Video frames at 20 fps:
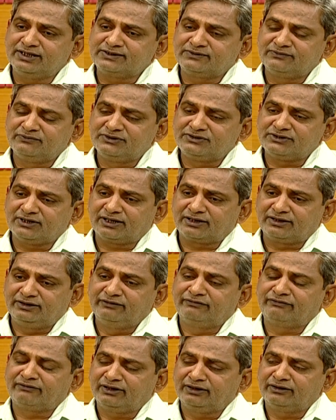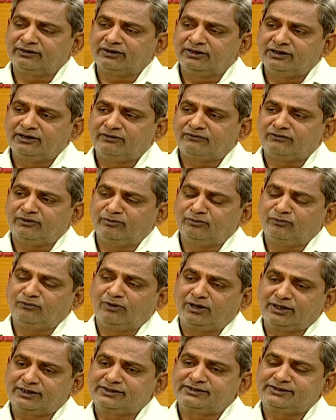which are different from
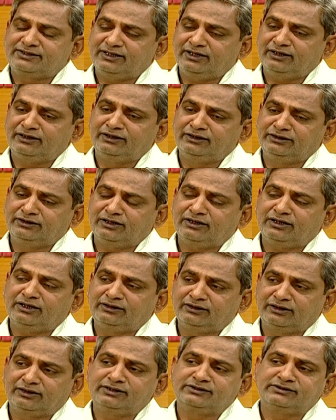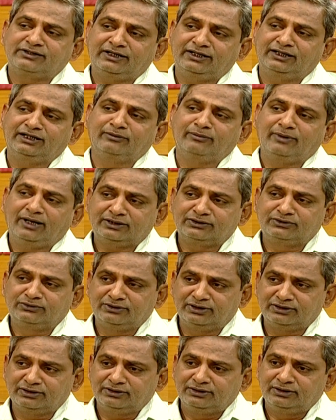what, say, an Indian writer is writing back to
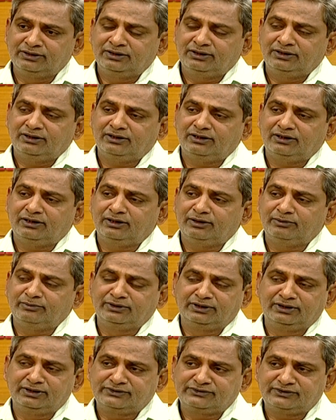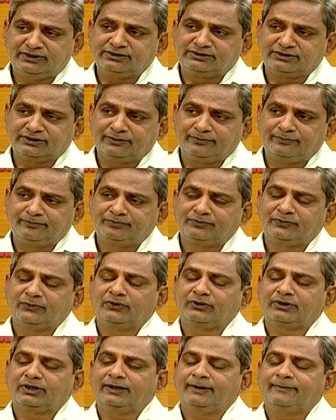the English center.
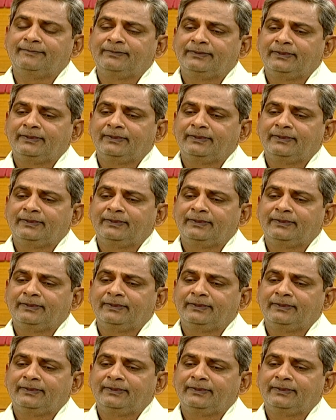Okay.